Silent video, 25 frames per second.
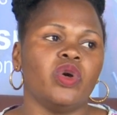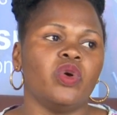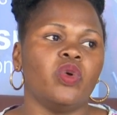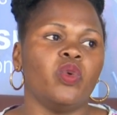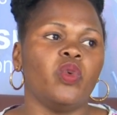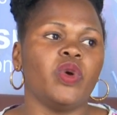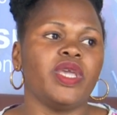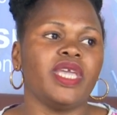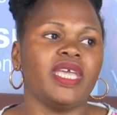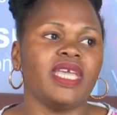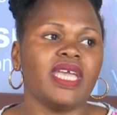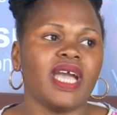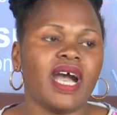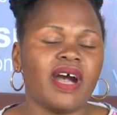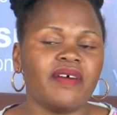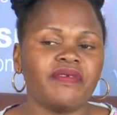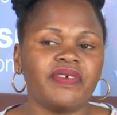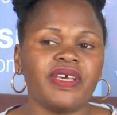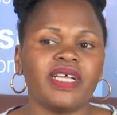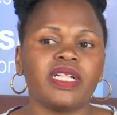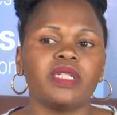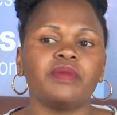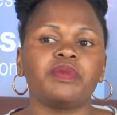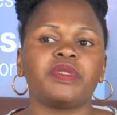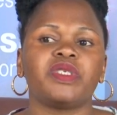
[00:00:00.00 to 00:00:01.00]
we have
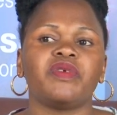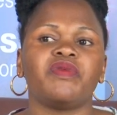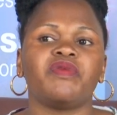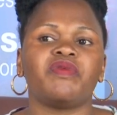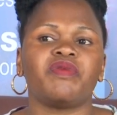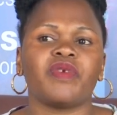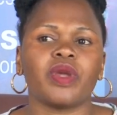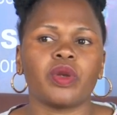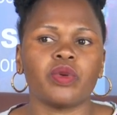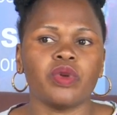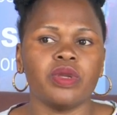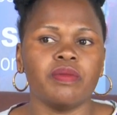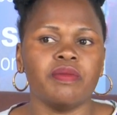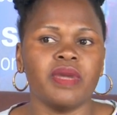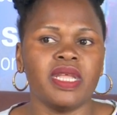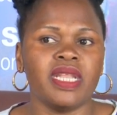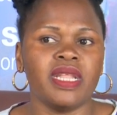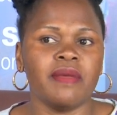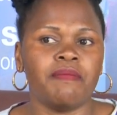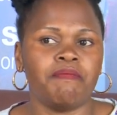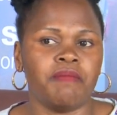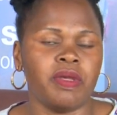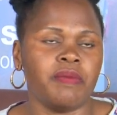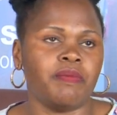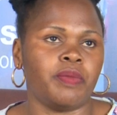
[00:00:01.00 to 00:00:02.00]
helped very
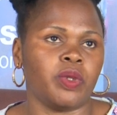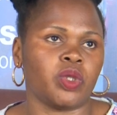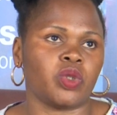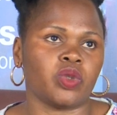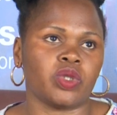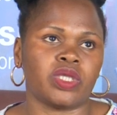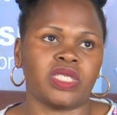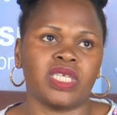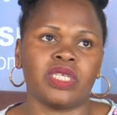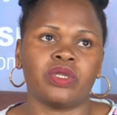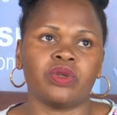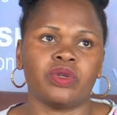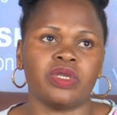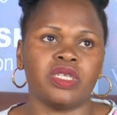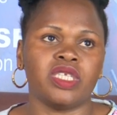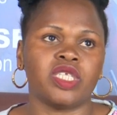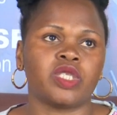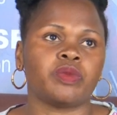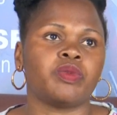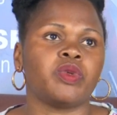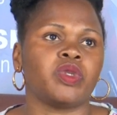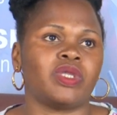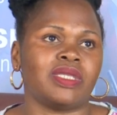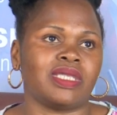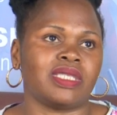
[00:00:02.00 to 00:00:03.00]
many people to settle
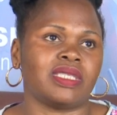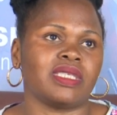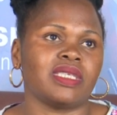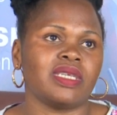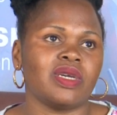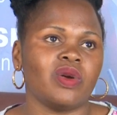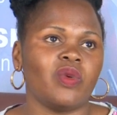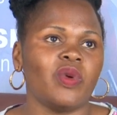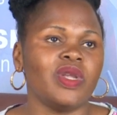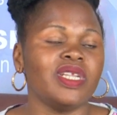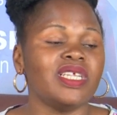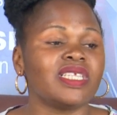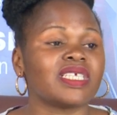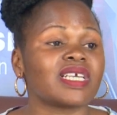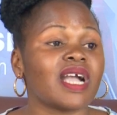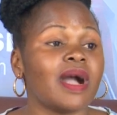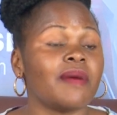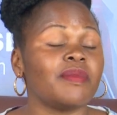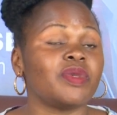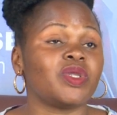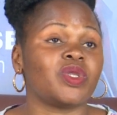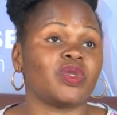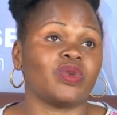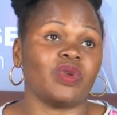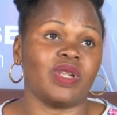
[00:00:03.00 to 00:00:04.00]
disputes when it
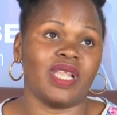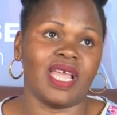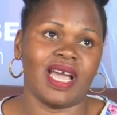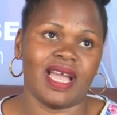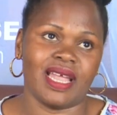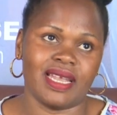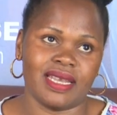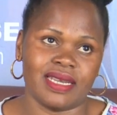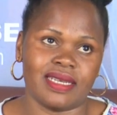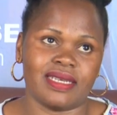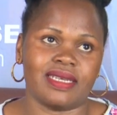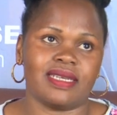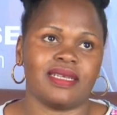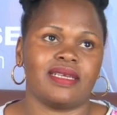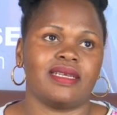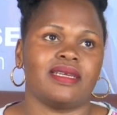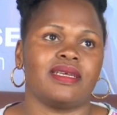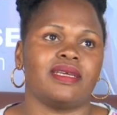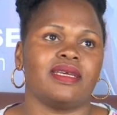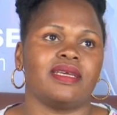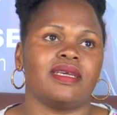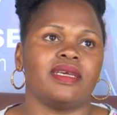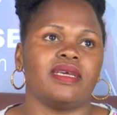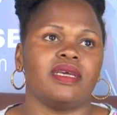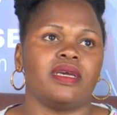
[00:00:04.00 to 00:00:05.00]
comes to land.
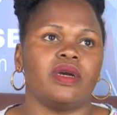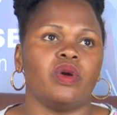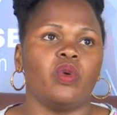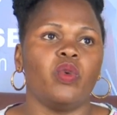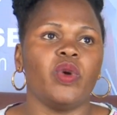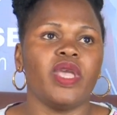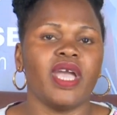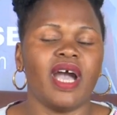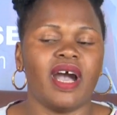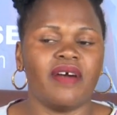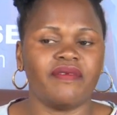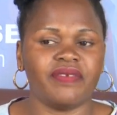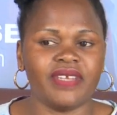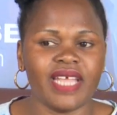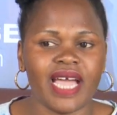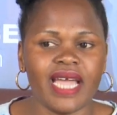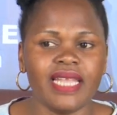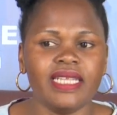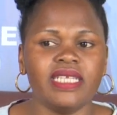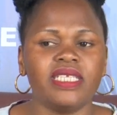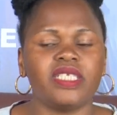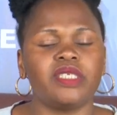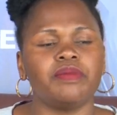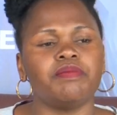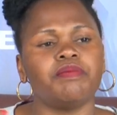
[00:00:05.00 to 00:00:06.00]
We have
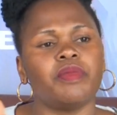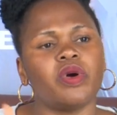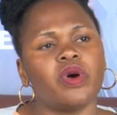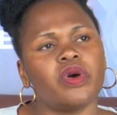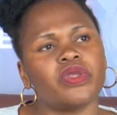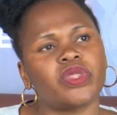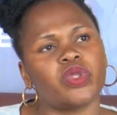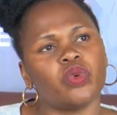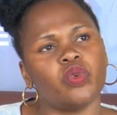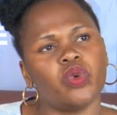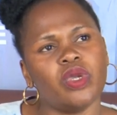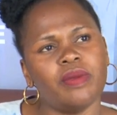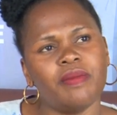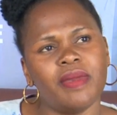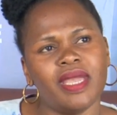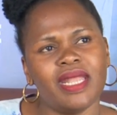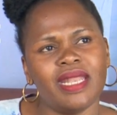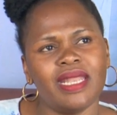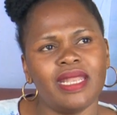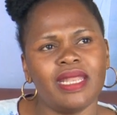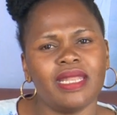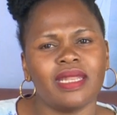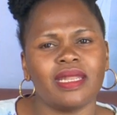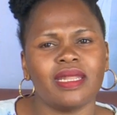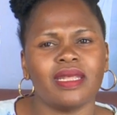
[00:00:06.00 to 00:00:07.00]
done it, both
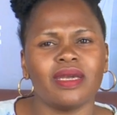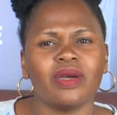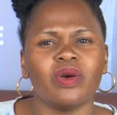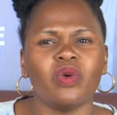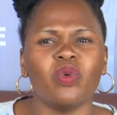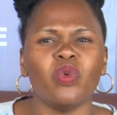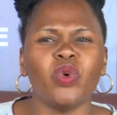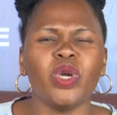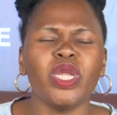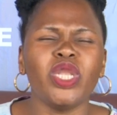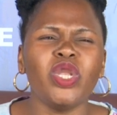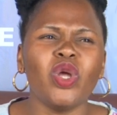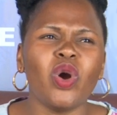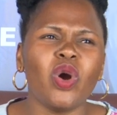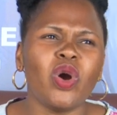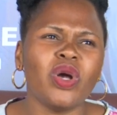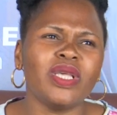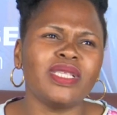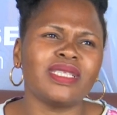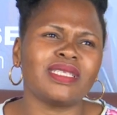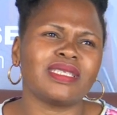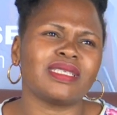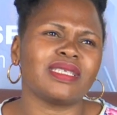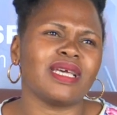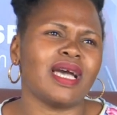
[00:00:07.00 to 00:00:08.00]
women,
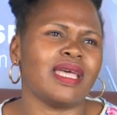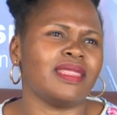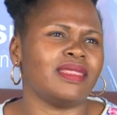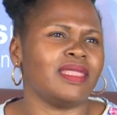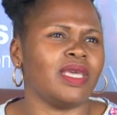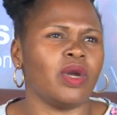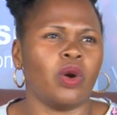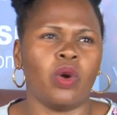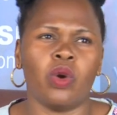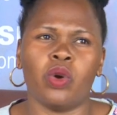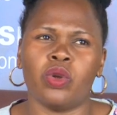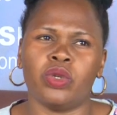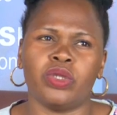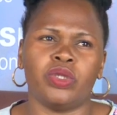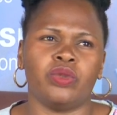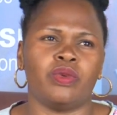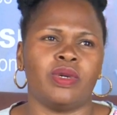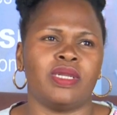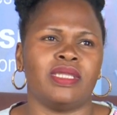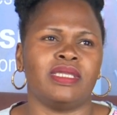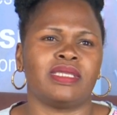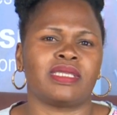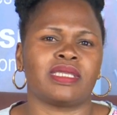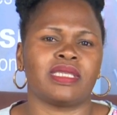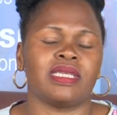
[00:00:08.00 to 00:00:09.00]
widows, and the old
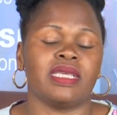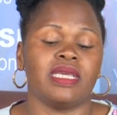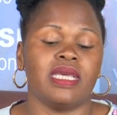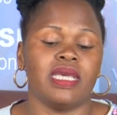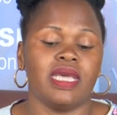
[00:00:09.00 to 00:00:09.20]
ones.